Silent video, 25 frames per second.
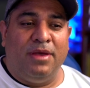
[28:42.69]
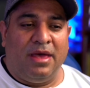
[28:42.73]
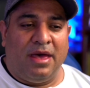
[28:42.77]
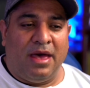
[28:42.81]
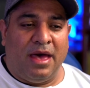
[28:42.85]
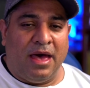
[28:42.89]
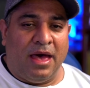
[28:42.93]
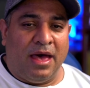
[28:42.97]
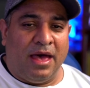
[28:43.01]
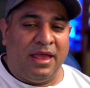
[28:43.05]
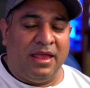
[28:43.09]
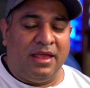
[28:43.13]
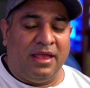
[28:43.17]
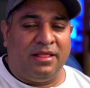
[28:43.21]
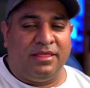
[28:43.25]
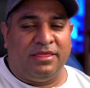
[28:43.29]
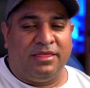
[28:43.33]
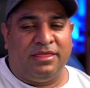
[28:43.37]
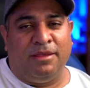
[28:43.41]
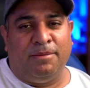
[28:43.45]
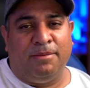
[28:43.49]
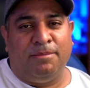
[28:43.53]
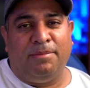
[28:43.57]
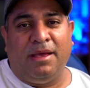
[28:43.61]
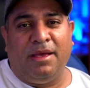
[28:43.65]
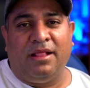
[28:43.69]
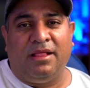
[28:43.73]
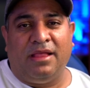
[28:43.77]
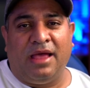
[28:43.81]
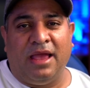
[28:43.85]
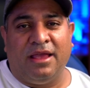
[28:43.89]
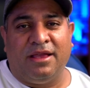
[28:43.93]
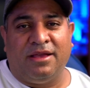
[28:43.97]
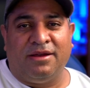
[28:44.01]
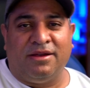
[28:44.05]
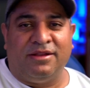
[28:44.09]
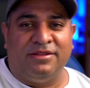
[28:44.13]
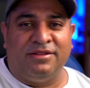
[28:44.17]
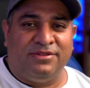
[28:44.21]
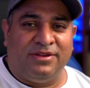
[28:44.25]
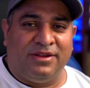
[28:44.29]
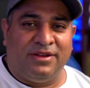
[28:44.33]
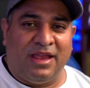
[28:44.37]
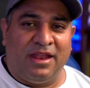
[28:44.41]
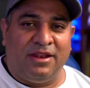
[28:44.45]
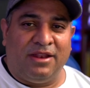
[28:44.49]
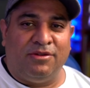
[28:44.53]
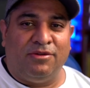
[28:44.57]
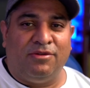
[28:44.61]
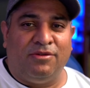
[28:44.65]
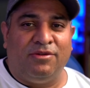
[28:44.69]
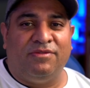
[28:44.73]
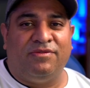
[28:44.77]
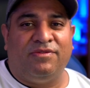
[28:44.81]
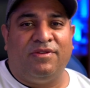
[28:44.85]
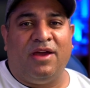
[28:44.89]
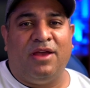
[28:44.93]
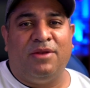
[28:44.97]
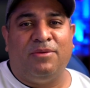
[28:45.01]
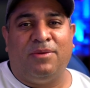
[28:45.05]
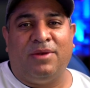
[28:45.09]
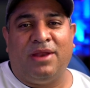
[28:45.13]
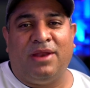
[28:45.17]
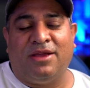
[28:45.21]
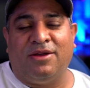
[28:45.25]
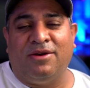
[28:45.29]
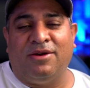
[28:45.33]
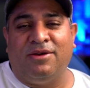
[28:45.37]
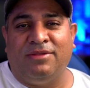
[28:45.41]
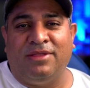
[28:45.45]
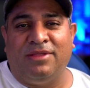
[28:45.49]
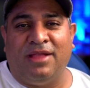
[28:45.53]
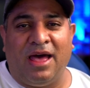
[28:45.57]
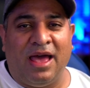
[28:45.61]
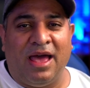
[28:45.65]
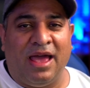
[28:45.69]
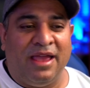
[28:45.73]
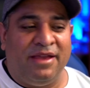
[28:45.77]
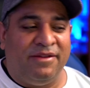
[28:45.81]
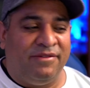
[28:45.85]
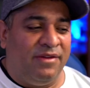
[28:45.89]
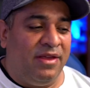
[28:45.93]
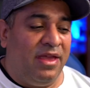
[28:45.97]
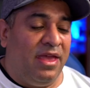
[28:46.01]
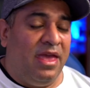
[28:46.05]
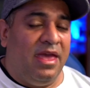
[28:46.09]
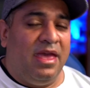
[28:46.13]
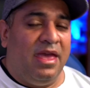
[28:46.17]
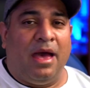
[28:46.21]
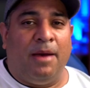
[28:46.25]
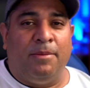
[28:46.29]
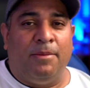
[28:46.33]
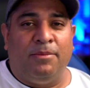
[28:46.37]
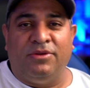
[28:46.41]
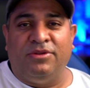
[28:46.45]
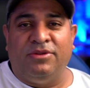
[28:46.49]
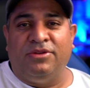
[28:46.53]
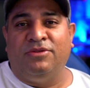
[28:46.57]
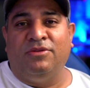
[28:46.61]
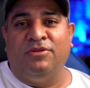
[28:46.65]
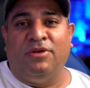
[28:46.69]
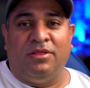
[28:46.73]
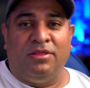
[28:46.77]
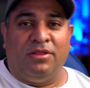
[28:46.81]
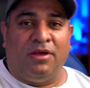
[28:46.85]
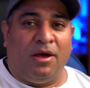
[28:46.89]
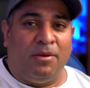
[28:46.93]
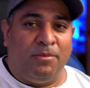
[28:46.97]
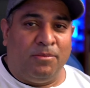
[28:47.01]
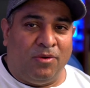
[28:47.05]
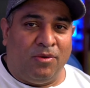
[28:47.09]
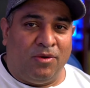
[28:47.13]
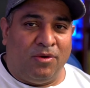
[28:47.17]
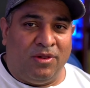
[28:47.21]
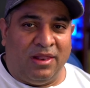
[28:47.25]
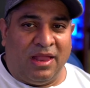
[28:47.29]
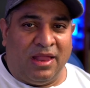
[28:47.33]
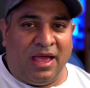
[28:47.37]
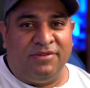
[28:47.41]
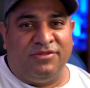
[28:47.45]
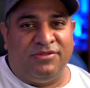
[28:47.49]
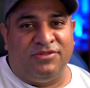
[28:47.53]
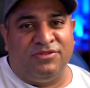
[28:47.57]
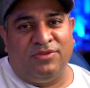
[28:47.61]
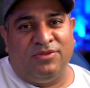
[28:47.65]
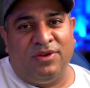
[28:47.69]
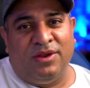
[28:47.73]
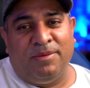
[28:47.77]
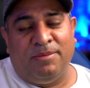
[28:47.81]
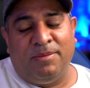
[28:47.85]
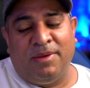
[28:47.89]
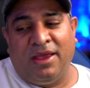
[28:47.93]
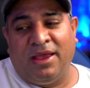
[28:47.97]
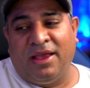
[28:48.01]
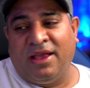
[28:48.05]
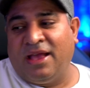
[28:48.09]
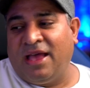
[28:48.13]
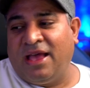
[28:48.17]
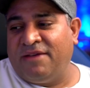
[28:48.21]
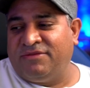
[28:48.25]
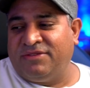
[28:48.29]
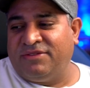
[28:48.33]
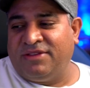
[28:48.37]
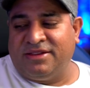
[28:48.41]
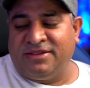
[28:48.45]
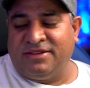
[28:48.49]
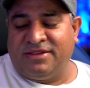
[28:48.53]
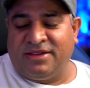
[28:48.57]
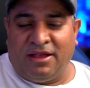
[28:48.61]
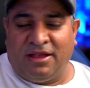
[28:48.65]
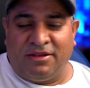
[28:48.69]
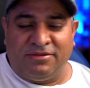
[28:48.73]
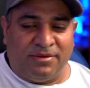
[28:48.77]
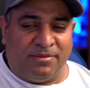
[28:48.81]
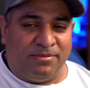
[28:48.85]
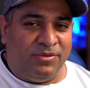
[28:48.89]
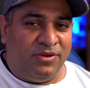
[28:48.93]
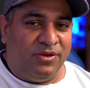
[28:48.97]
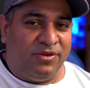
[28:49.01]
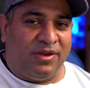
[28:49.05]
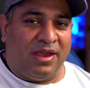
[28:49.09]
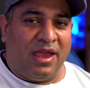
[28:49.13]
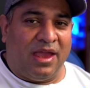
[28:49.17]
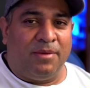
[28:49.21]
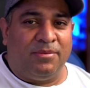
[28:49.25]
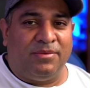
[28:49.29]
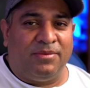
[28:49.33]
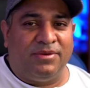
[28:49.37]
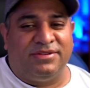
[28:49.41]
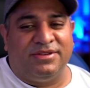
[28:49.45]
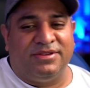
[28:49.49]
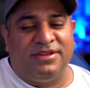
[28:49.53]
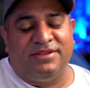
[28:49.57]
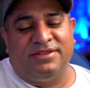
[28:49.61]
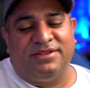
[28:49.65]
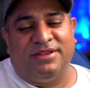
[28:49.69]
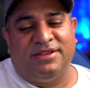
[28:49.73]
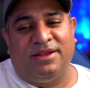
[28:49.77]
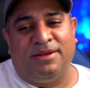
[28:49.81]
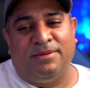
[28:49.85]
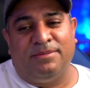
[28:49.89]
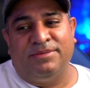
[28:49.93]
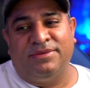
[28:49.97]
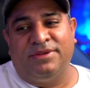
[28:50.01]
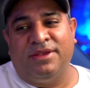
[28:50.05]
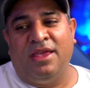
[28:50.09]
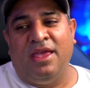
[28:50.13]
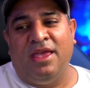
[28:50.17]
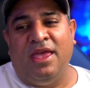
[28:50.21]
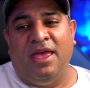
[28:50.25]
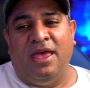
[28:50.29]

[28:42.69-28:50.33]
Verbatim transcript: Uh, hit the bell icon so you get notified when I go live. I'm going to do a lot more live streaming. I've tested out some new camera systems.